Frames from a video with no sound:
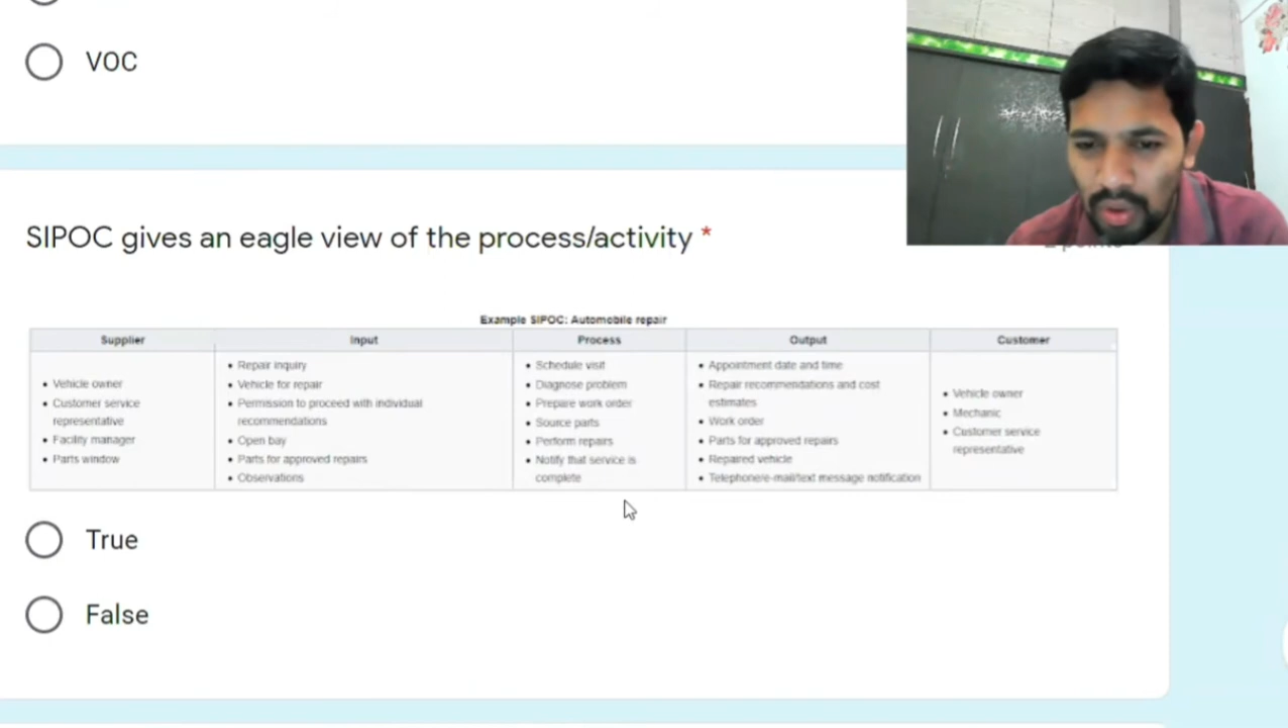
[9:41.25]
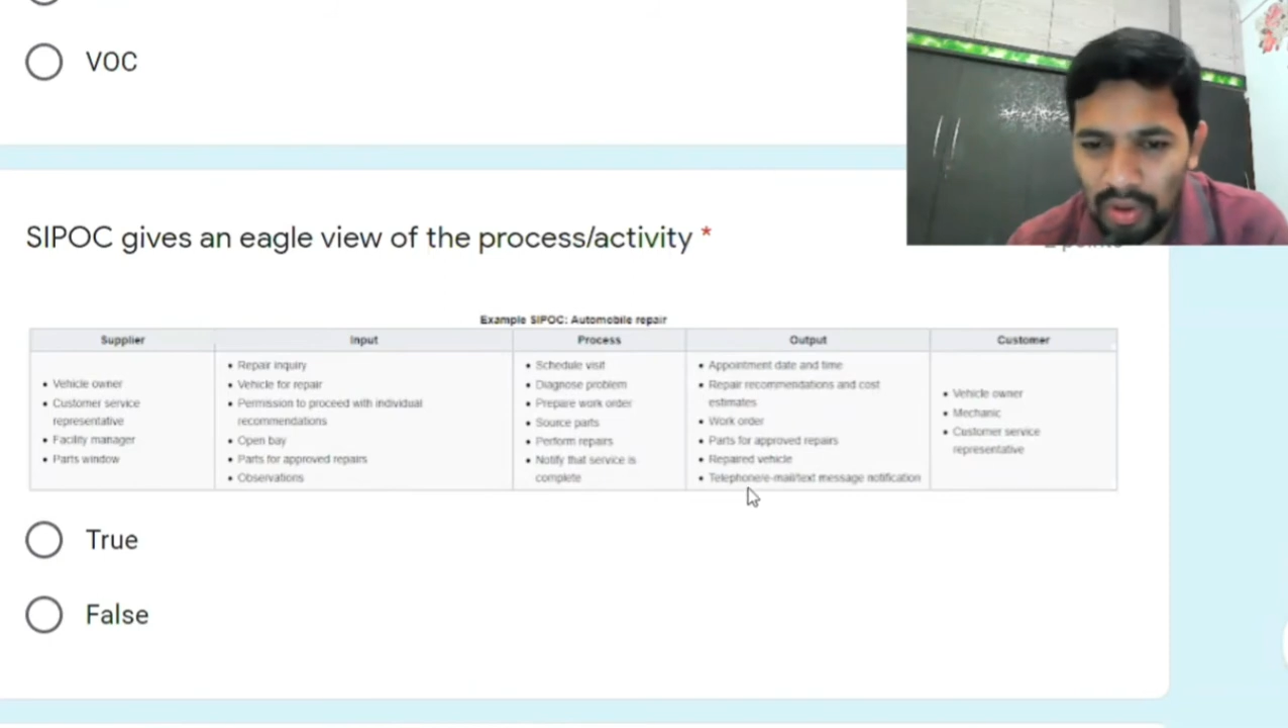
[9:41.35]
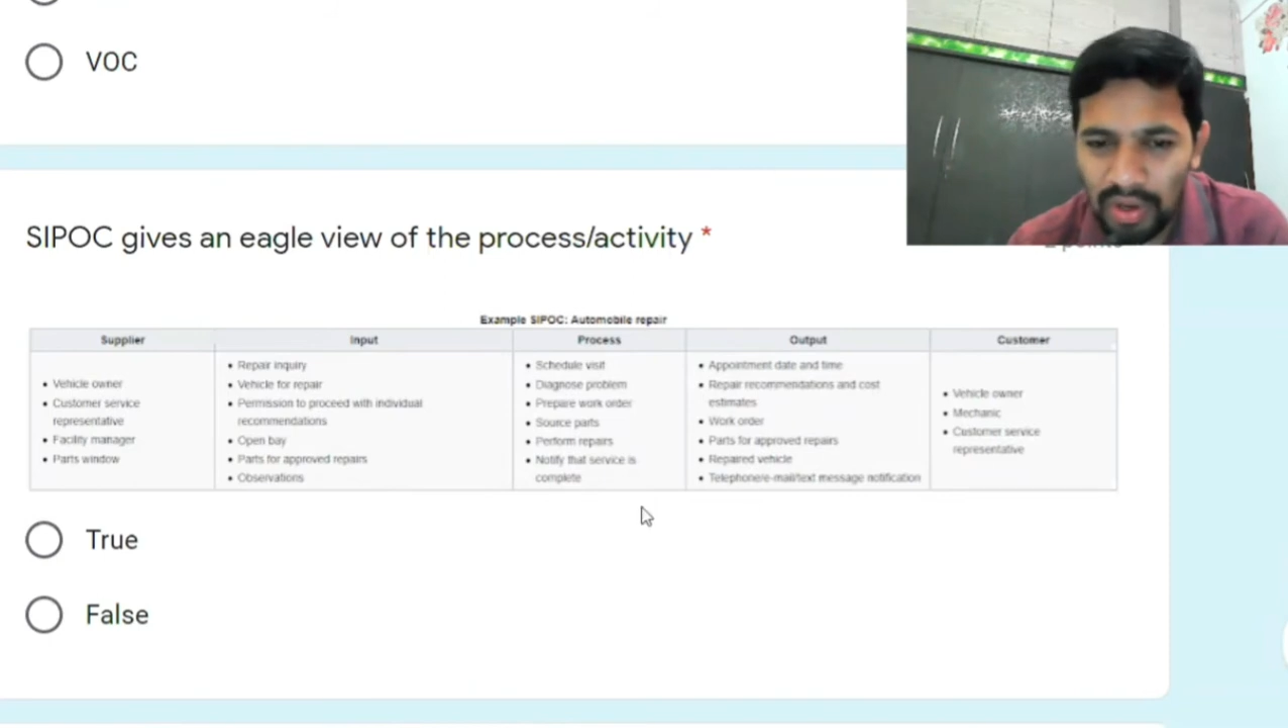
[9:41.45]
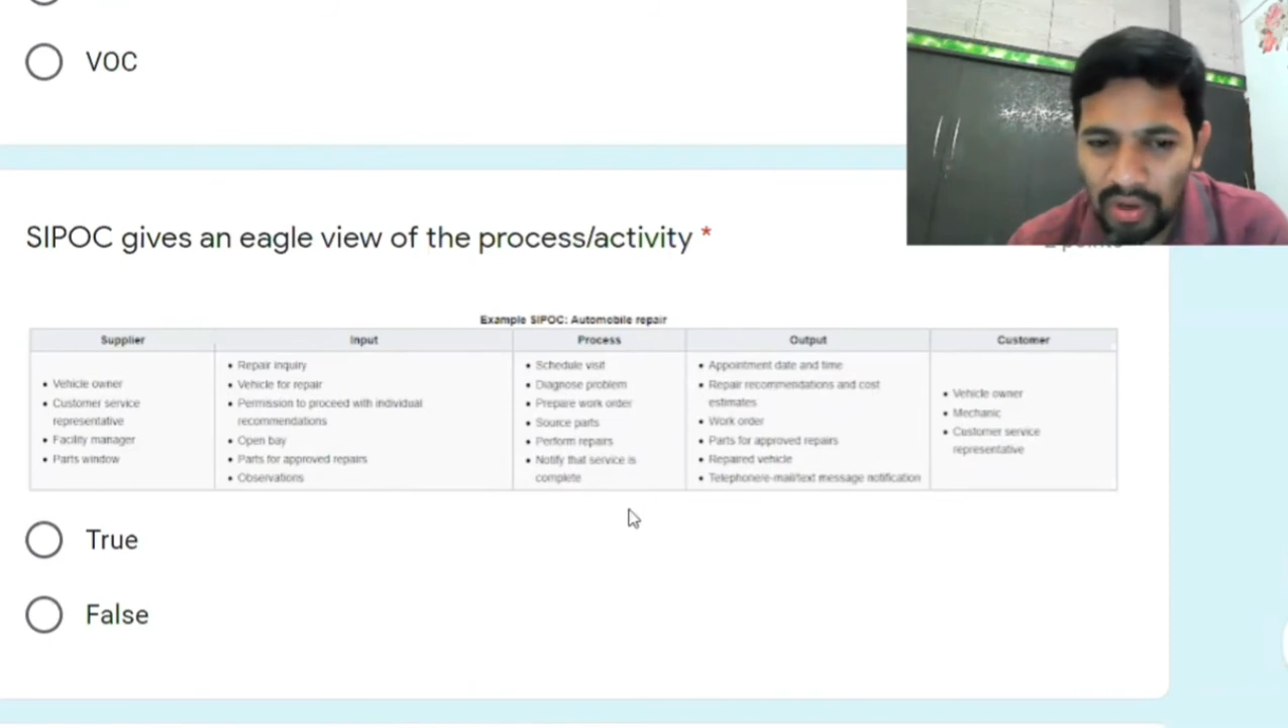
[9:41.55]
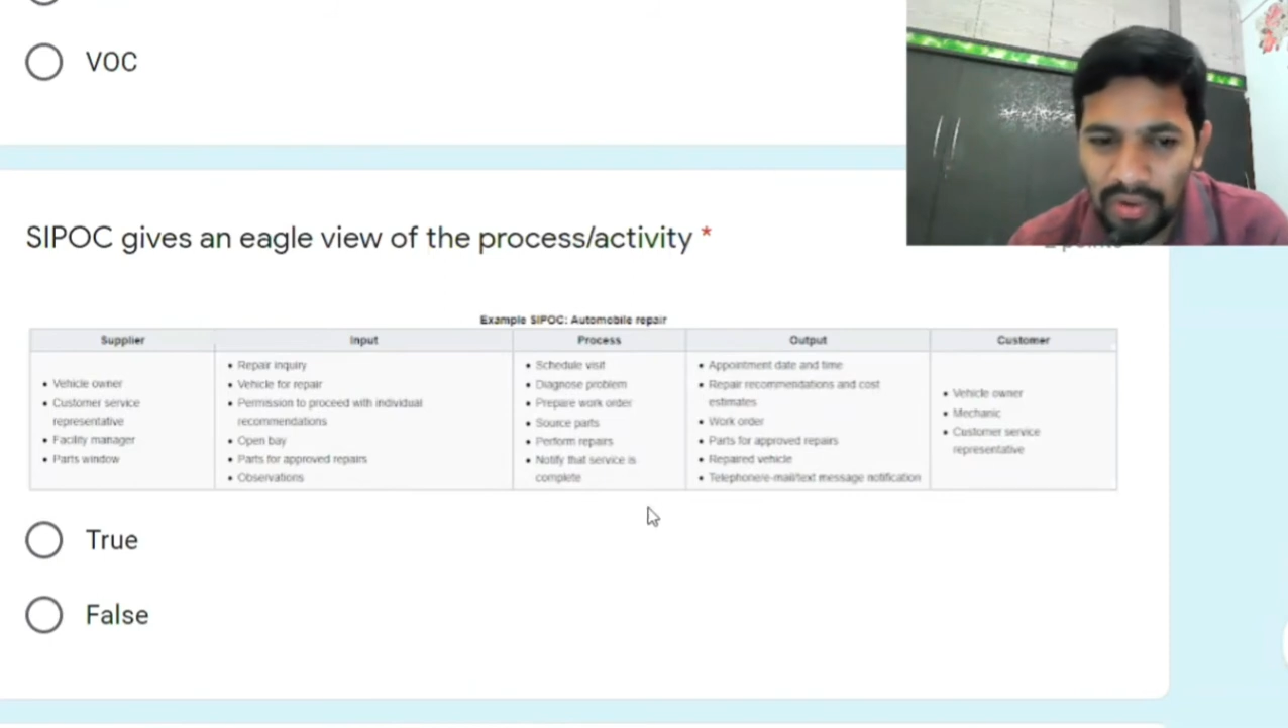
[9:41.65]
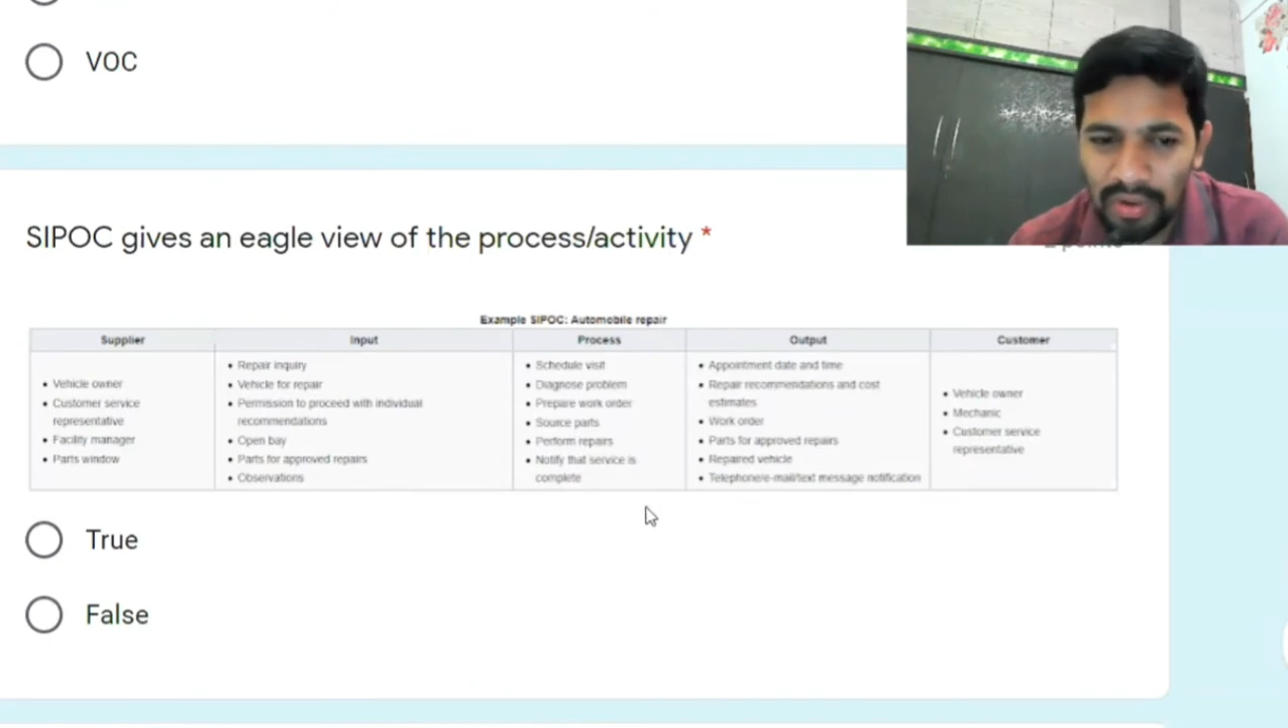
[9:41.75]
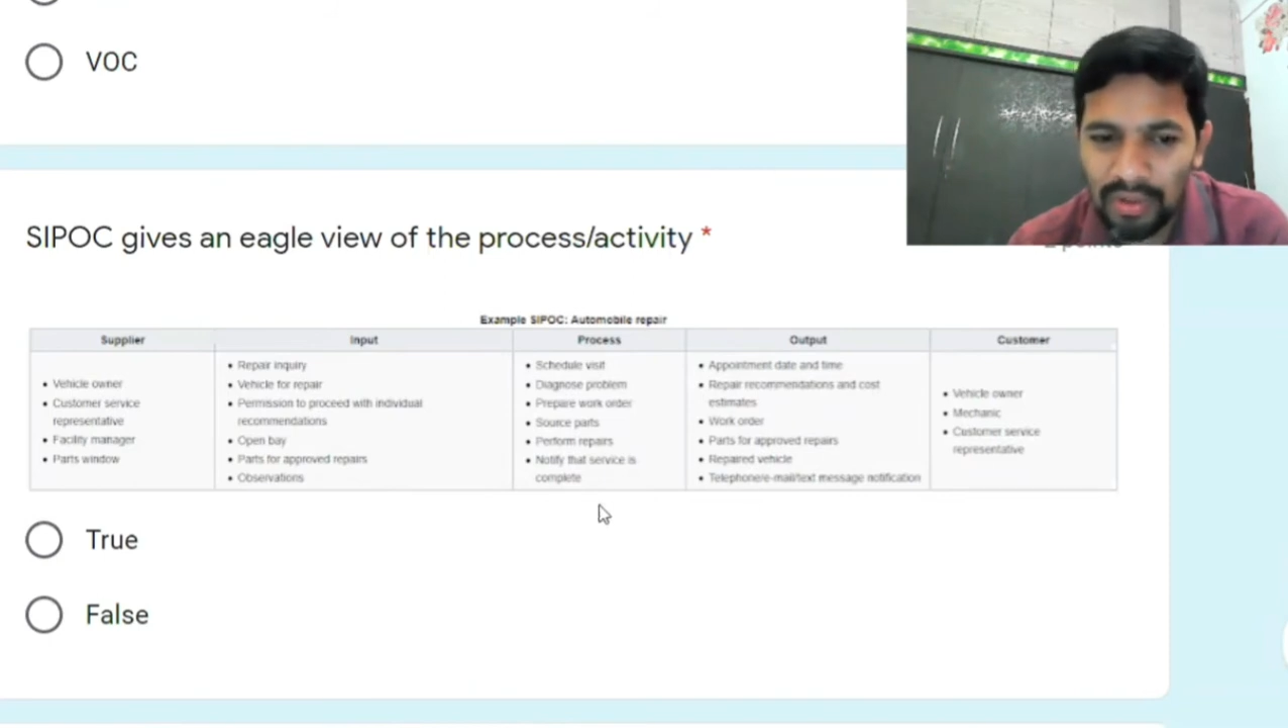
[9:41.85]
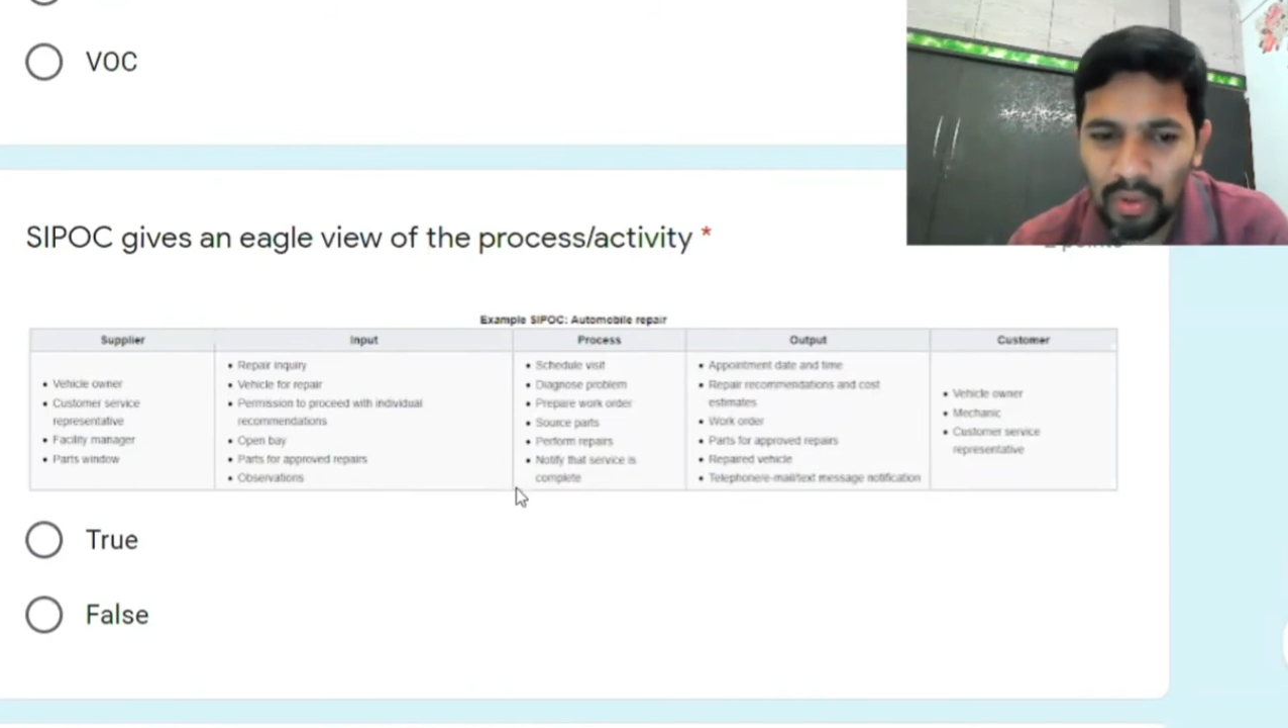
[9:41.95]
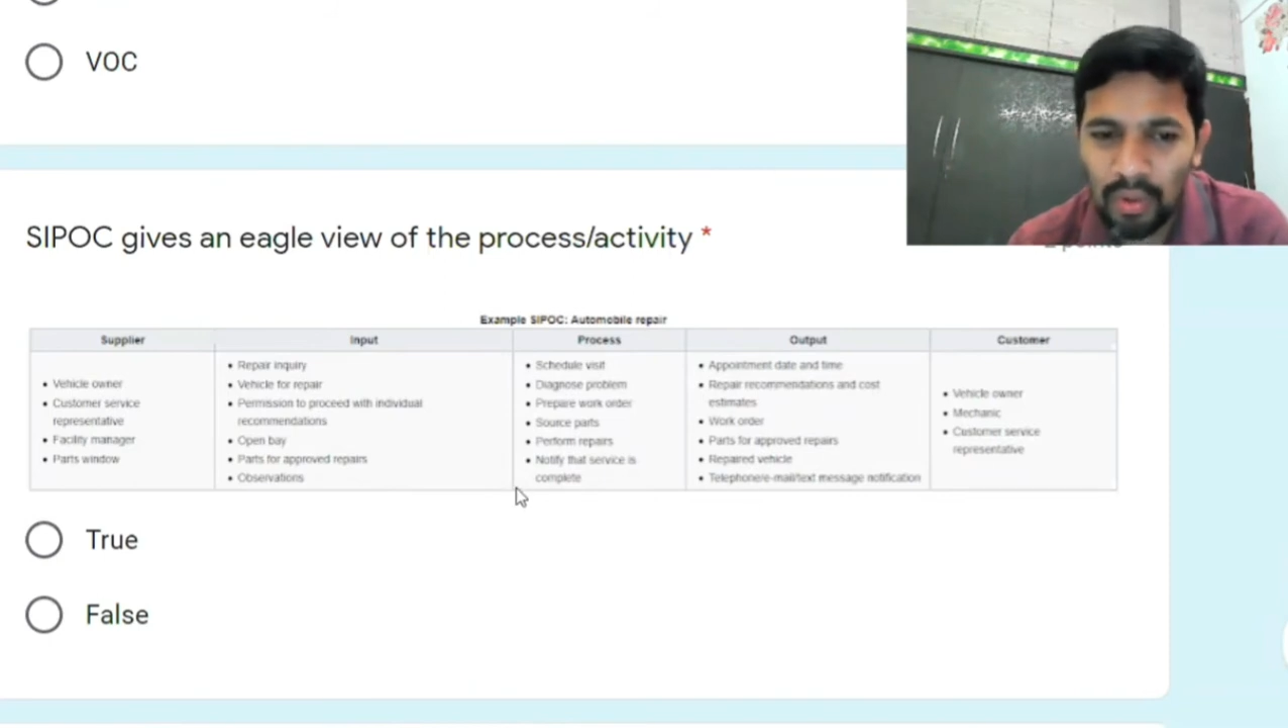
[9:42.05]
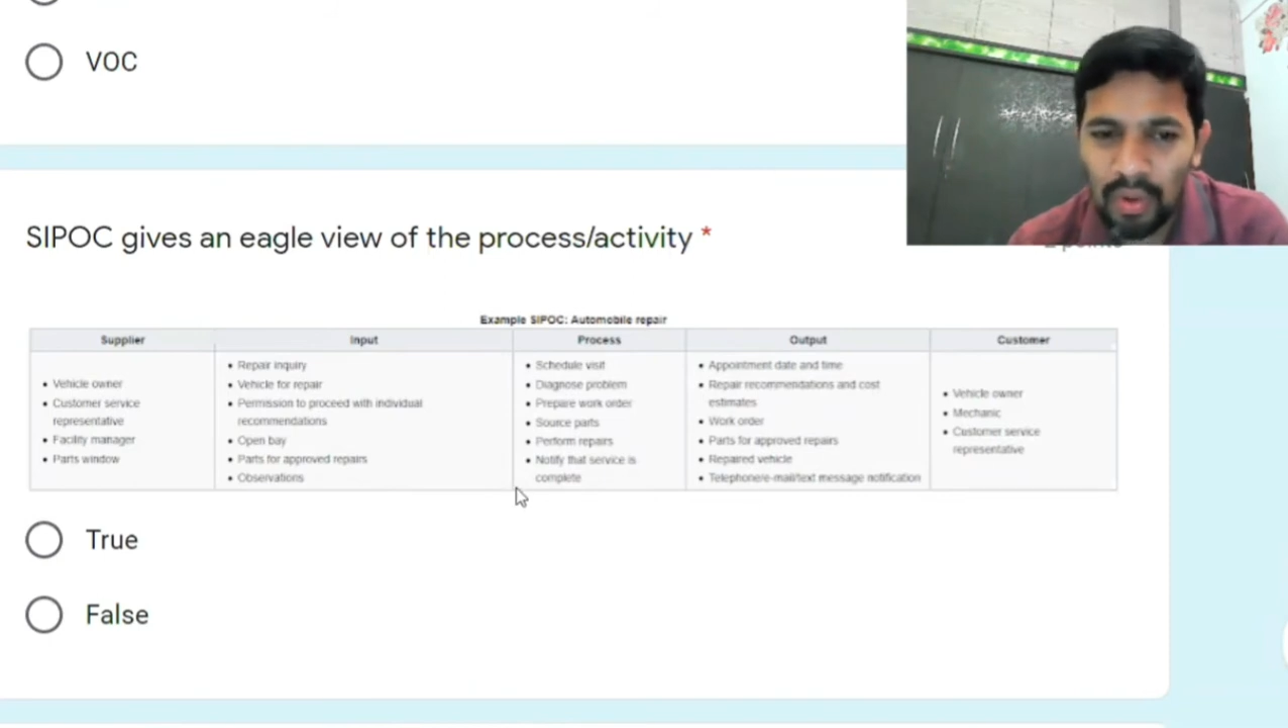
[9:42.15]
on and on.
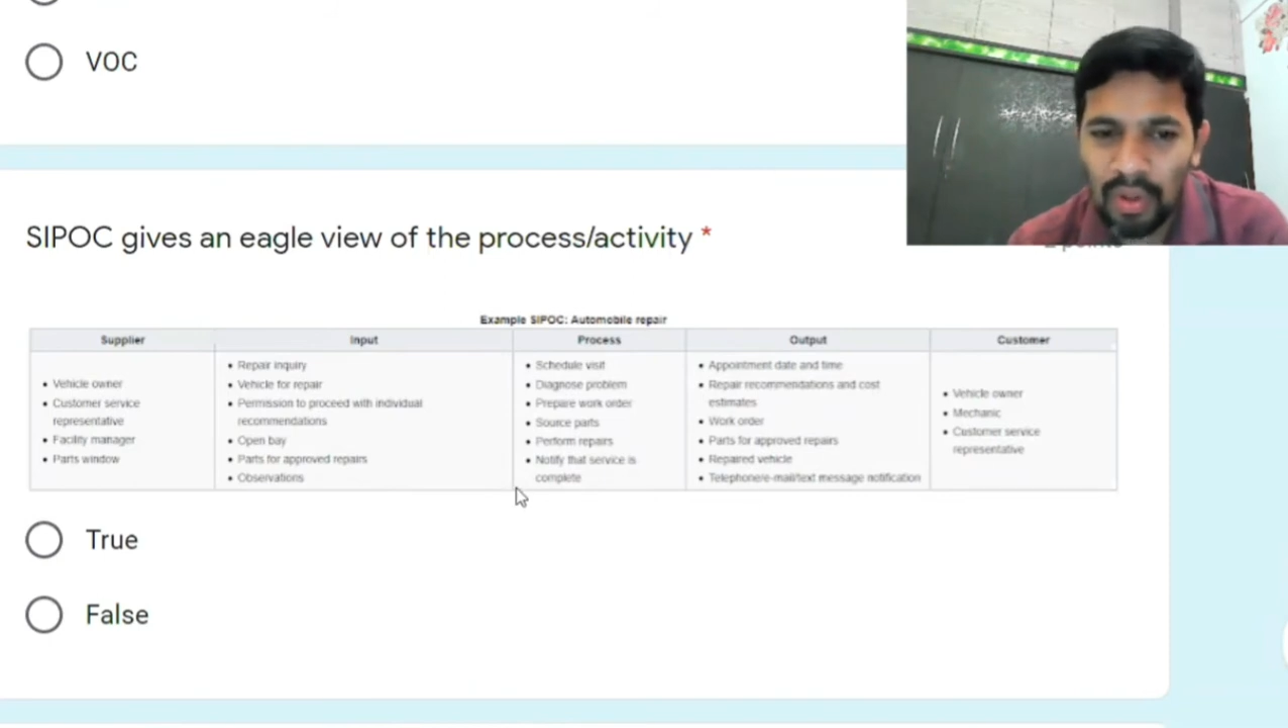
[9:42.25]
So